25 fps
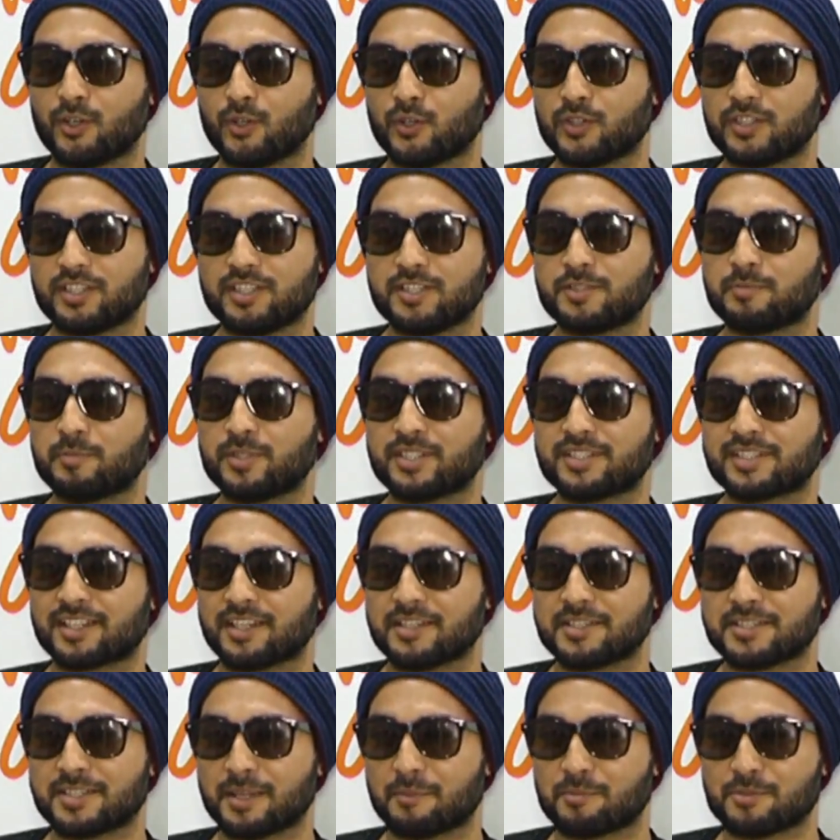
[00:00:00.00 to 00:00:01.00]
These
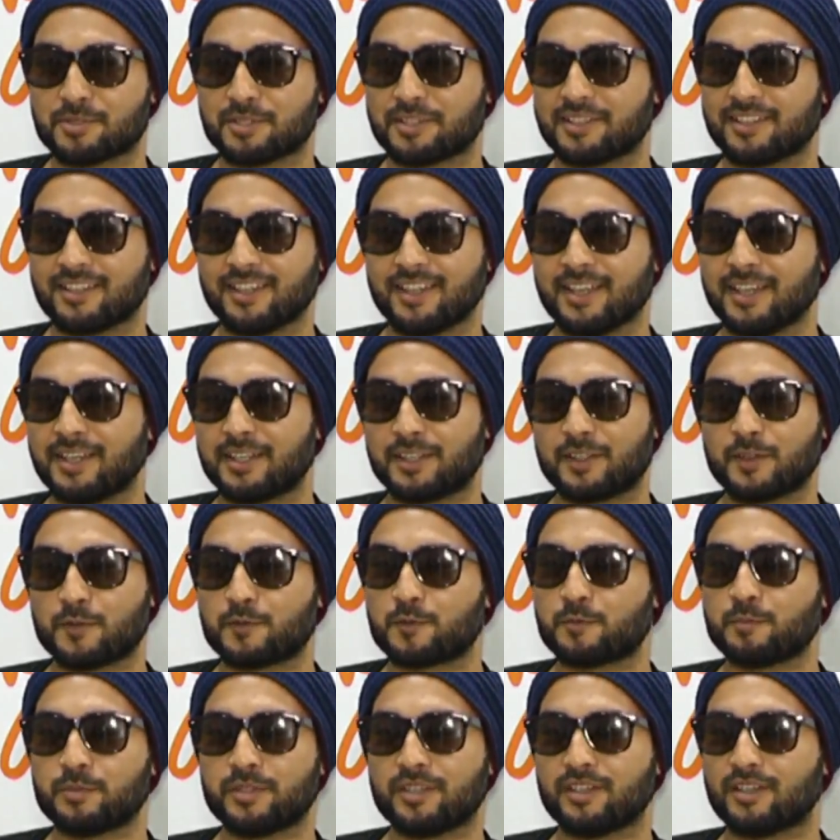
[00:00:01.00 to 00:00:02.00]
misconceptions
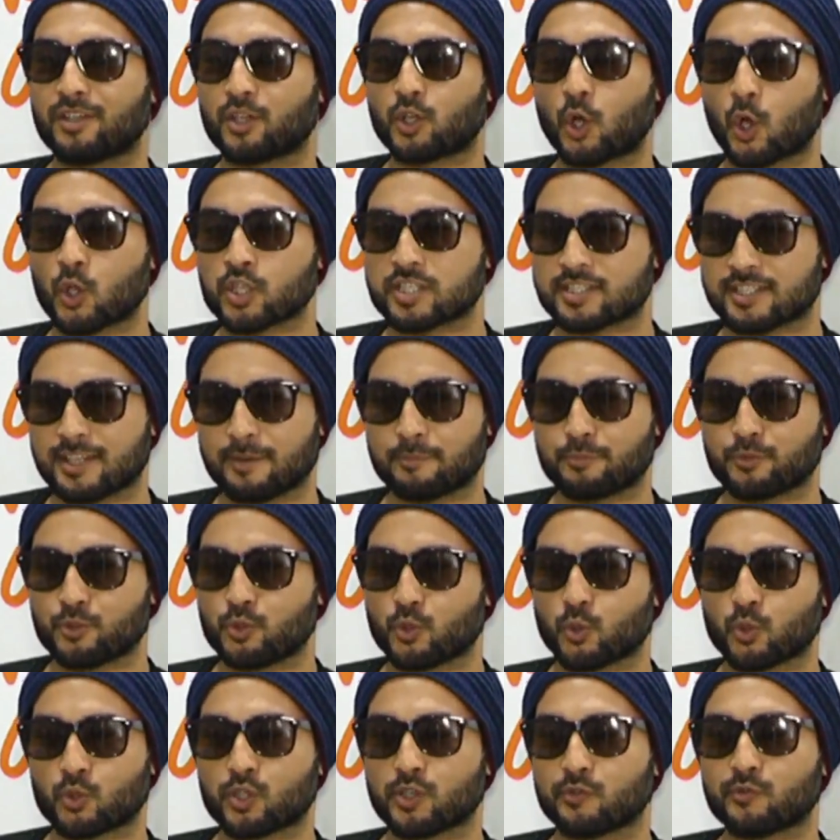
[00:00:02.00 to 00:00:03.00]
gives me a concept
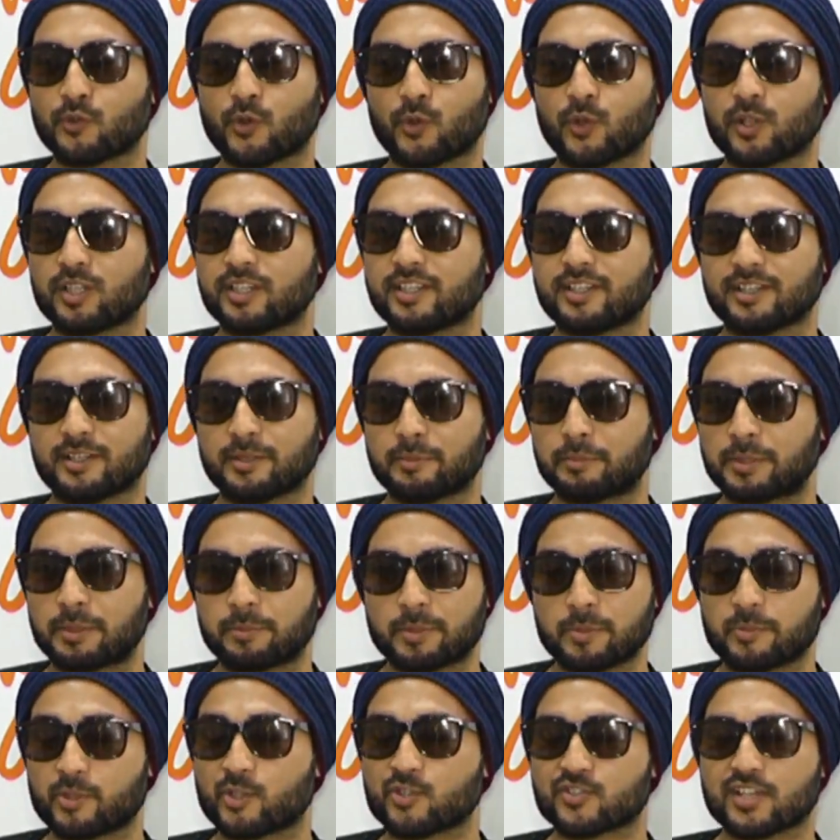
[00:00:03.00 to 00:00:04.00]
note of all the
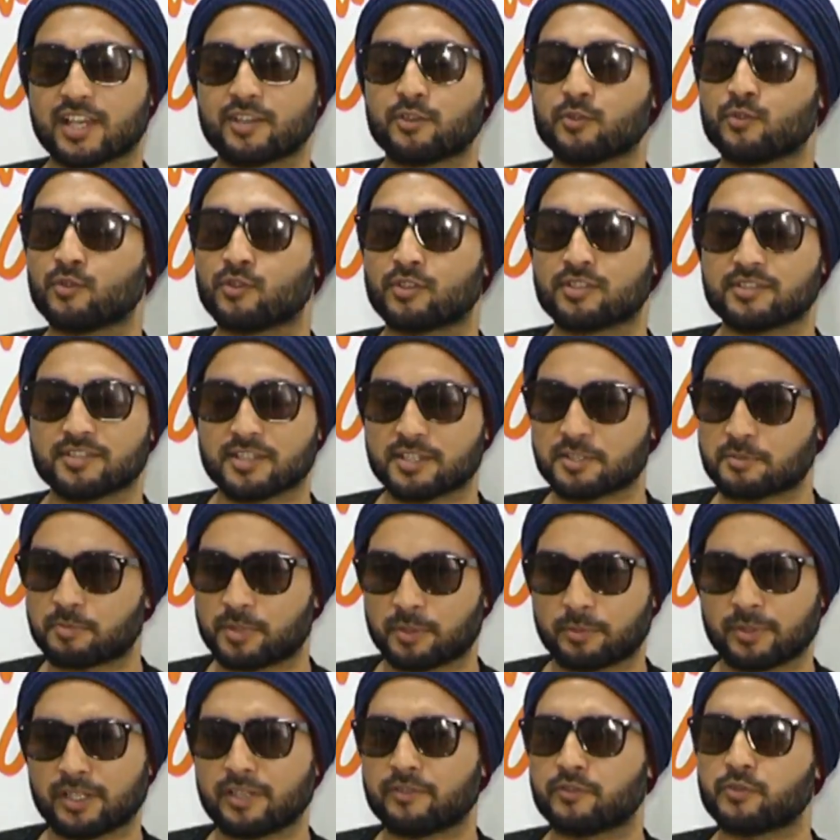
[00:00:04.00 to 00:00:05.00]
people, because I do not judge
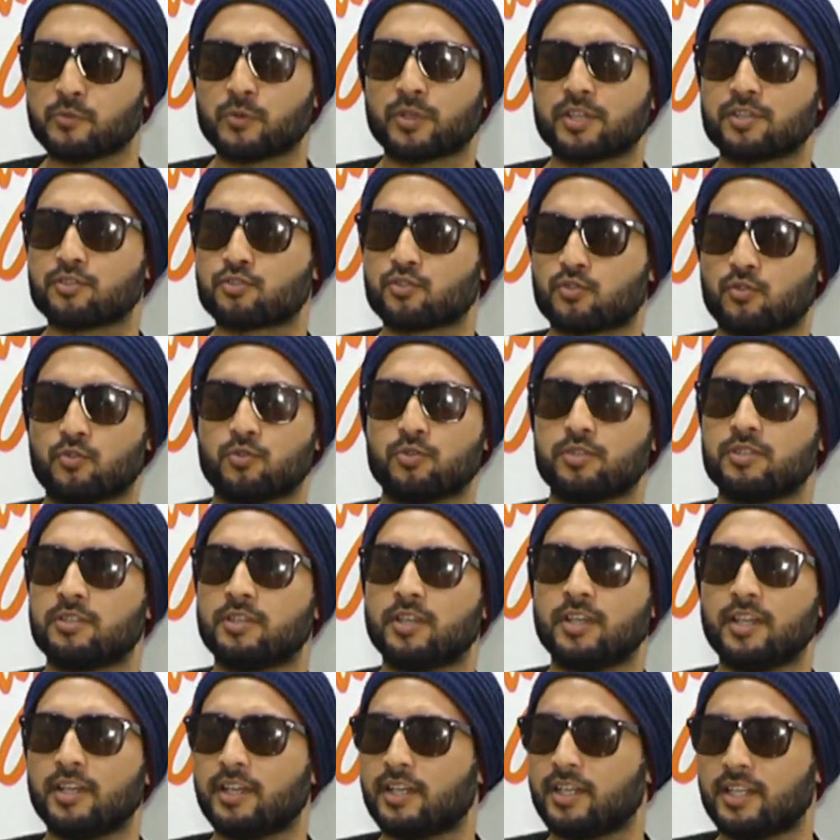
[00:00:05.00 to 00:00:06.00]
people. Everyone is good
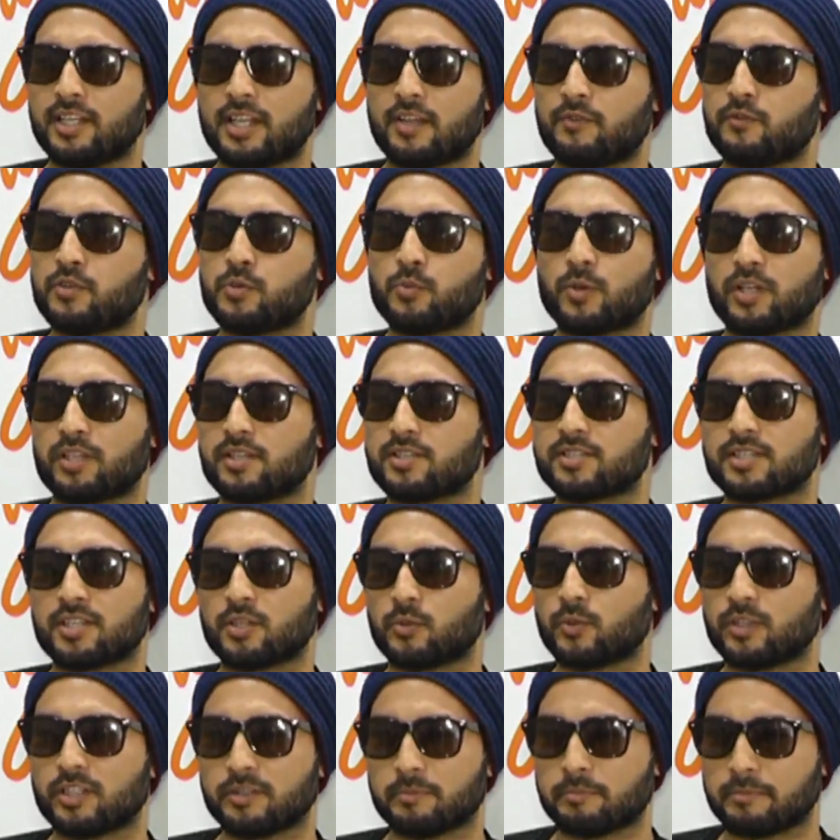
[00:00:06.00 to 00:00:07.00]
and everyone is
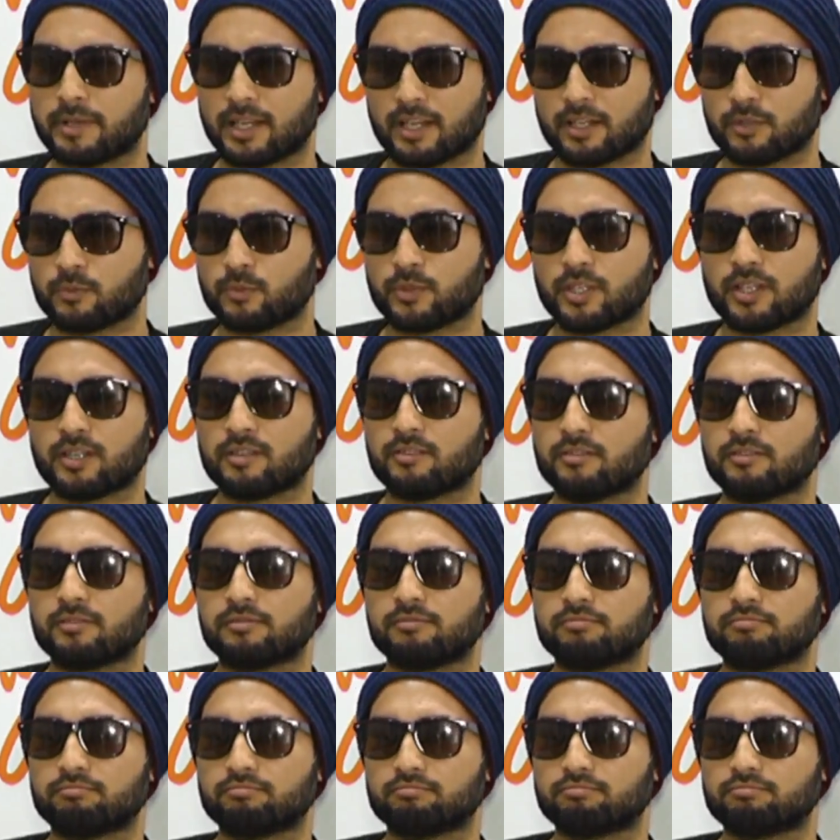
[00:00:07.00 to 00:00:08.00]
equally bad. We are all,
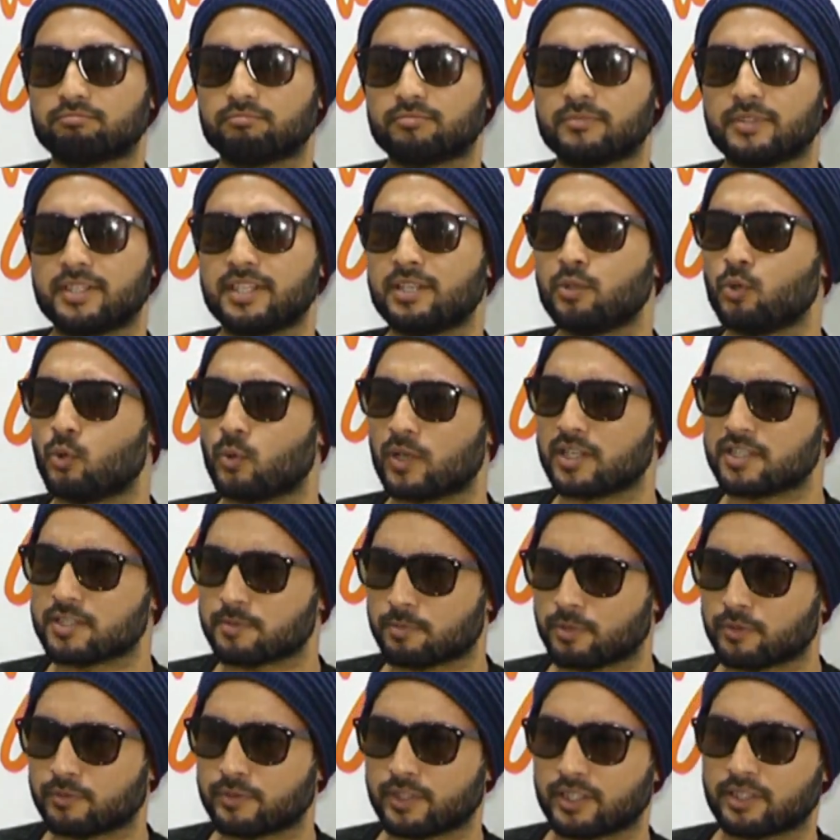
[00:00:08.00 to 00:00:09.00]
no one is
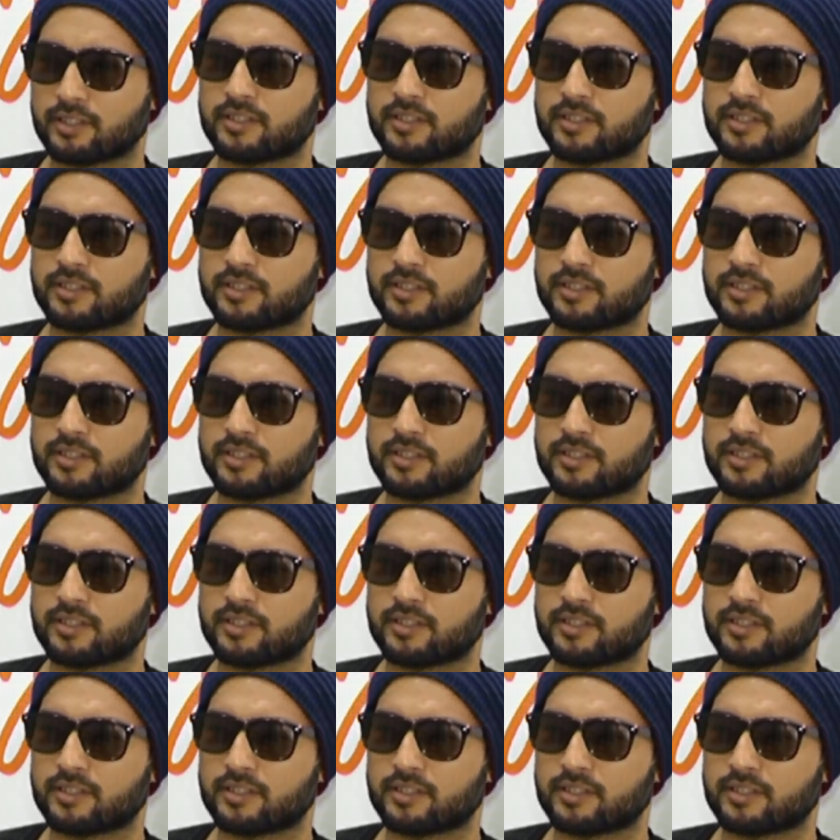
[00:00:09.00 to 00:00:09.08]
perfect.